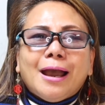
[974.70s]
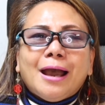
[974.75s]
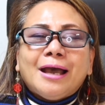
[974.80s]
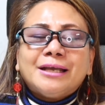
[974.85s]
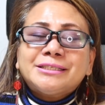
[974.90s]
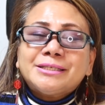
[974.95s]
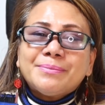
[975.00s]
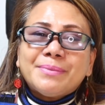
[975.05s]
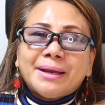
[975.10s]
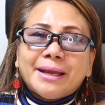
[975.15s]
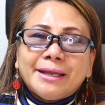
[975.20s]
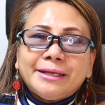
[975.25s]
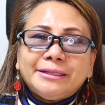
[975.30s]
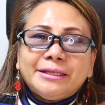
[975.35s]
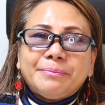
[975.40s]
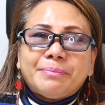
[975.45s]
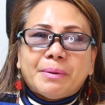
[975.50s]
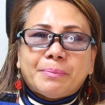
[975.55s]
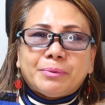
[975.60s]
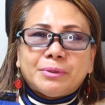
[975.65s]
Sa mga
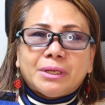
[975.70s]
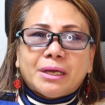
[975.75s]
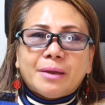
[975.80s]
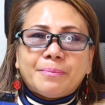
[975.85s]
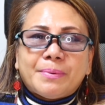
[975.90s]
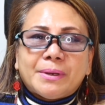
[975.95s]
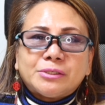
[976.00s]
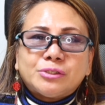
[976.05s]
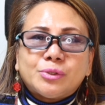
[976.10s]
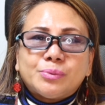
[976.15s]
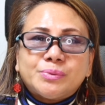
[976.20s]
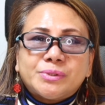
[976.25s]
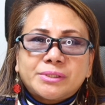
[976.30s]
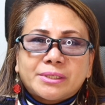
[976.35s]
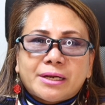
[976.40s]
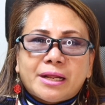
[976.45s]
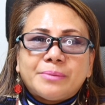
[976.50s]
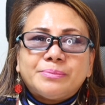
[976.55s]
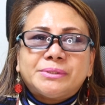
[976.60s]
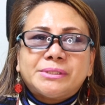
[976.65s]
hindi pa po
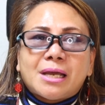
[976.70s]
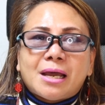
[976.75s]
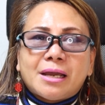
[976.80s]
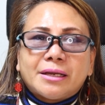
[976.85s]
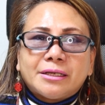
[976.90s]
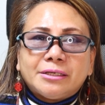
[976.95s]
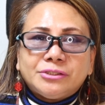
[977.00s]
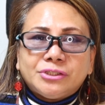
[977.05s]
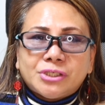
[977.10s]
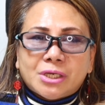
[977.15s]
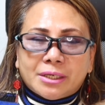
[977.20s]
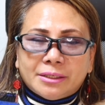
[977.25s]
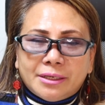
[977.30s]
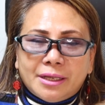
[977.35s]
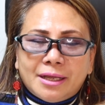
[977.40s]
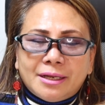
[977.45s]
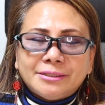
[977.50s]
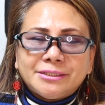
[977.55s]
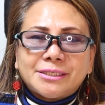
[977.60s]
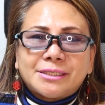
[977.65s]
nakapag-subscribe sa aking
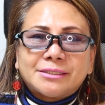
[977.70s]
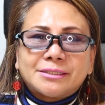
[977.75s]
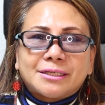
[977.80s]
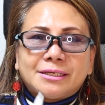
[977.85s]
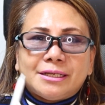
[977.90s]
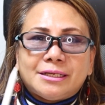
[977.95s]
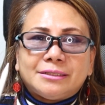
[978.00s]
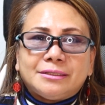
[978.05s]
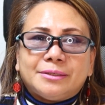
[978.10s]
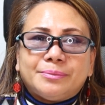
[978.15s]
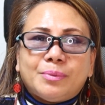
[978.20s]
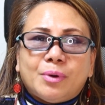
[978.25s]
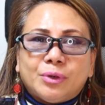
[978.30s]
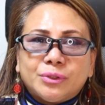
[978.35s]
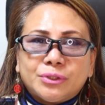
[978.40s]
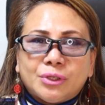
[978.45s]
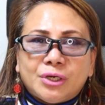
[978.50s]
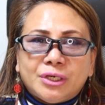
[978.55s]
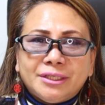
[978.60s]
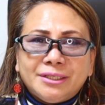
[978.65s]
channel, just click the
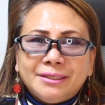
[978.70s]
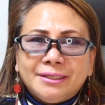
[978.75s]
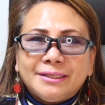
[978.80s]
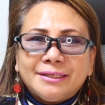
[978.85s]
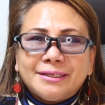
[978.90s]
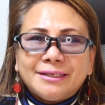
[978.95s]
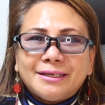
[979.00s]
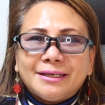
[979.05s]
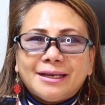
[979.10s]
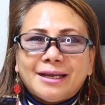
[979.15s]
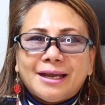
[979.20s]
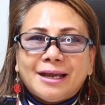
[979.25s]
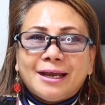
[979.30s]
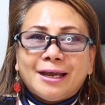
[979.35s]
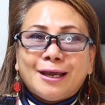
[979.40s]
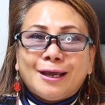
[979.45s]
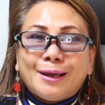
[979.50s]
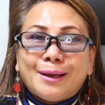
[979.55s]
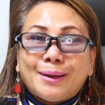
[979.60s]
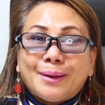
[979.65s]
button,
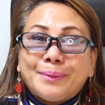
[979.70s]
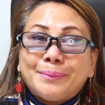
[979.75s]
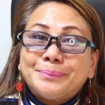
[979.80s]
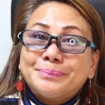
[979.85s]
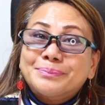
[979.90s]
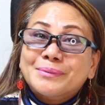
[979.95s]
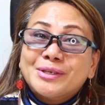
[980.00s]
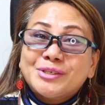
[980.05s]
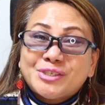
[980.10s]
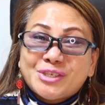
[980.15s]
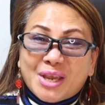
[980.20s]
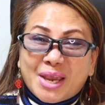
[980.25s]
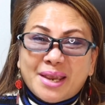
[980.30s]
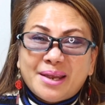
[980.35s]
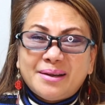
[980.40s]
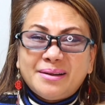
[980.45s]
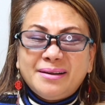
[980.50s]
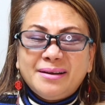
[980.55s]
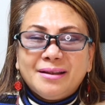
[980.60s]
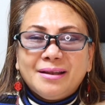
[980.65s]

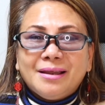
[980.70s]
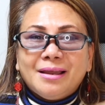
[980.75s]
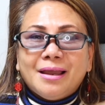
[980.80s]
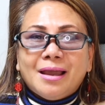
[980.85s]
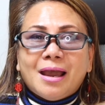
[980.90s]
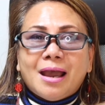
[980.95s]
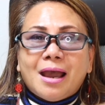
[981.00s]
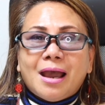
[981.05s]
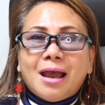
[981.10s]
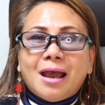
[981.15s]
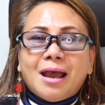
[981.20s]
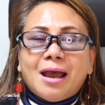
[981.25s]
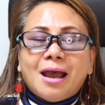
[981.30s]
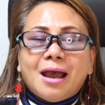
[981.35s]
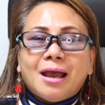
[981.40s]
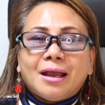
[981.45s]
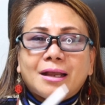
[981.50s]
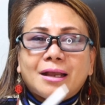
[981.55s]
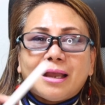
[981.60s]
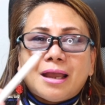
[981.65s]
share,
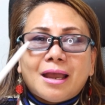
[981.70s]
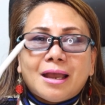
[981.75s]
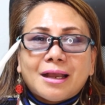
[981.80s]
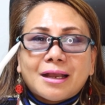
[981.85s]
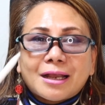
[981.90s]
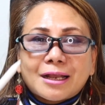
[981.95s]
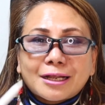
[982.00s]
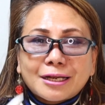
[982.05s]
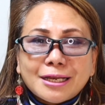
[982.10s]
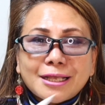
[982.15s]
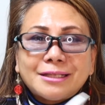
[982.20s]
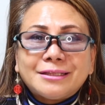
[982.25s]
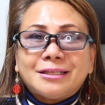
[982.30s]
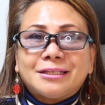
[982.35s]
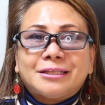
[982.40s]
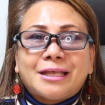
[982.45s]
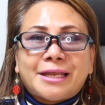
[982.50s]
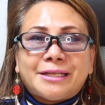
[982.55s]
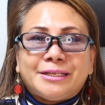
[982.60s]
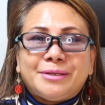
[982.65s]
click
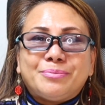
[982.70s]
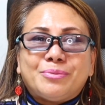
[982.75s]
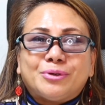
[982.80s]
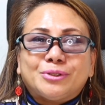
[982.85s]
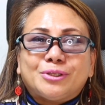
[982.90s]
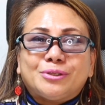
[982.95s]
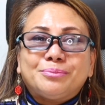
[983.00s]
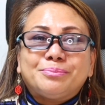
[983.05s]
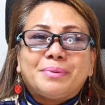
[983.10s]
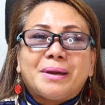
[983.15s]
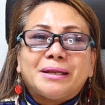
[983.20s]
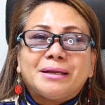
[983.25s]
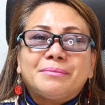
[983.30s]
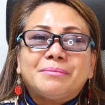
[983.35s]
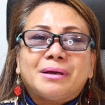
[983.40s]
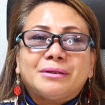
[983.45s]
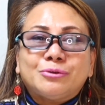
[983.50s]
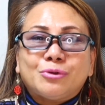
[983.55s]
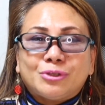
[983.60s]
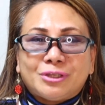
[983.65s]
the tiny button
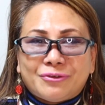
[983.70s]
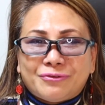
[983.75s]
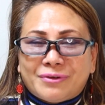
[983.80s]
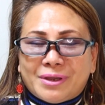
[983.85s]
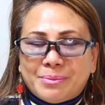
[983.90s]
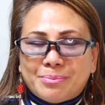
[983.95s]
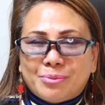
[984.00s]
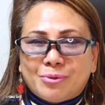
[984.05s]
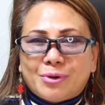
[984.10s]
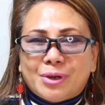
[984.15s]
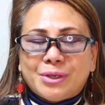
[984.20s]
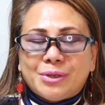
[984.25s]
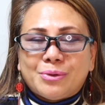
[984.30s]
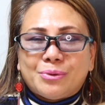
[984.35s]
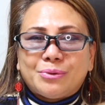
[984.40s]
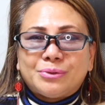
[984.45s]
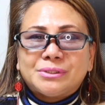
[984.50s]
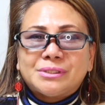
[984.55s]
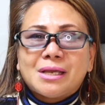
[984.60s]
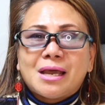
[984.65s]
para ma-notify po
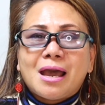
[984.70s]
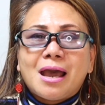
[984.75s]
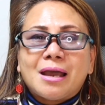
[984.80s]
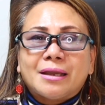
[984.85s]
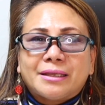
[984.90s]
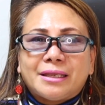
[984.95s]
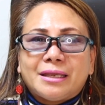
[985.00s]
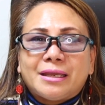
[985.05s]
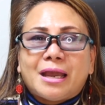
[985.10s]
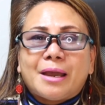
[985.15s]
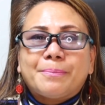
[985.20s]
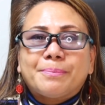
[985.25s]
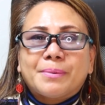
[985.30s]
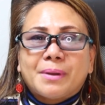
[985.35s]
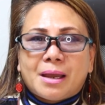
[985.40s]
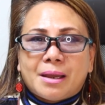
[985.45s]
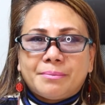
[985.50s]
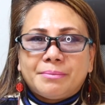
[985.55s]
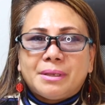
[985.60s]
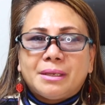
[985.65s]
kayo sa aking
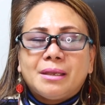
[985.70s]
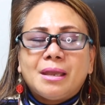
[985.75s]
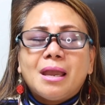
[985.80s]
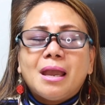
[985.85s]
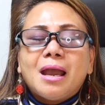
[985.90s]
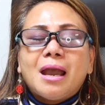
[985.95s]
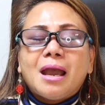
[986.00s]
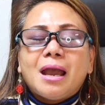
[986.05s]
upcoming